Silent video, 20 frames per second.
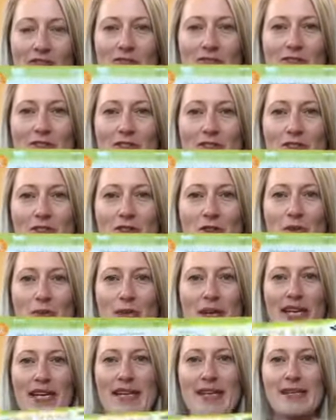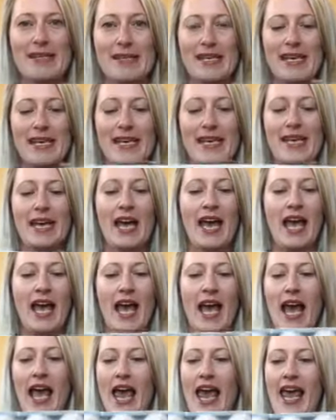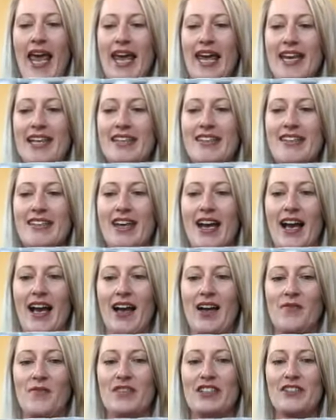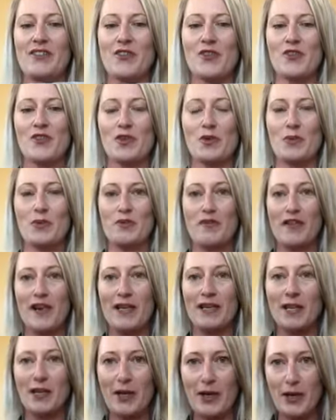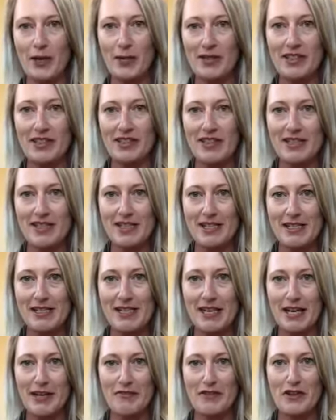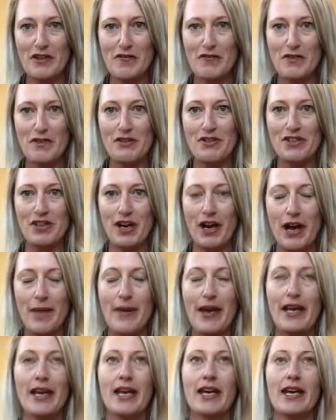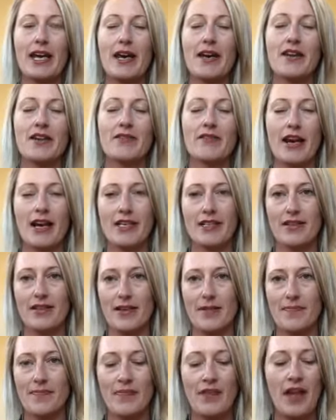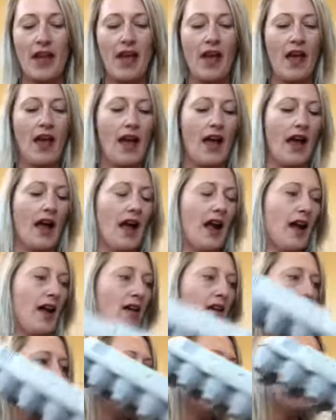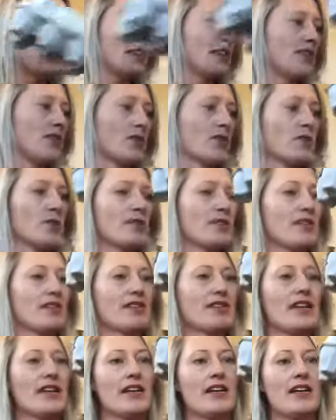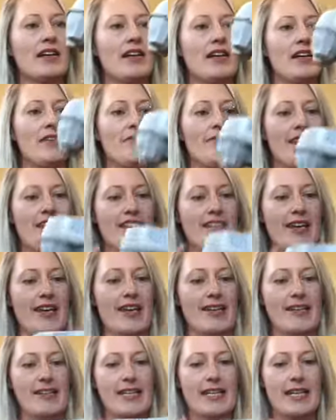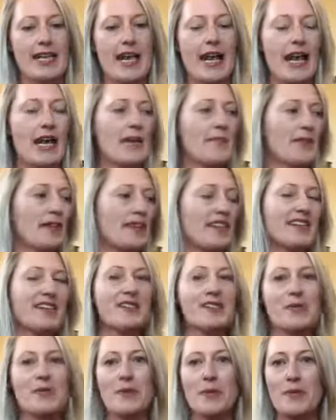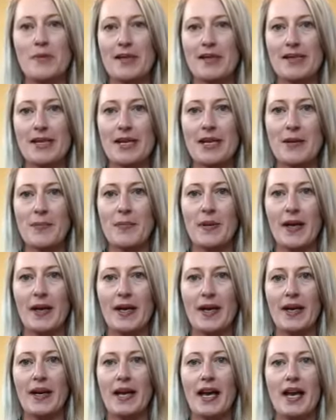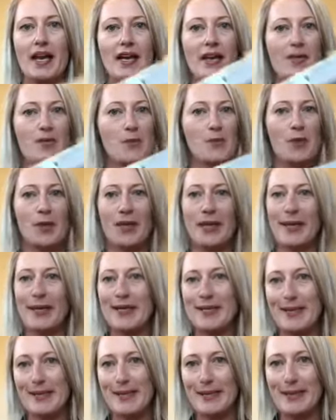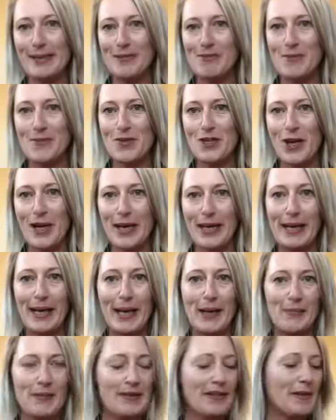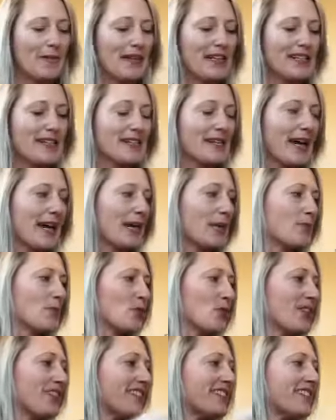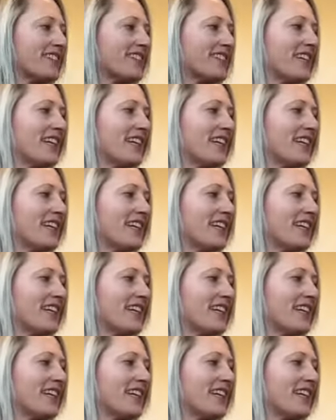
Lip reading: super easy and super fun. Kobe did this yesterday for the first time and he had a great time. I thought it was a fantastic game. It is a bit messy, but it's pretty easy to tidy up, and I mean it's cardboard, it's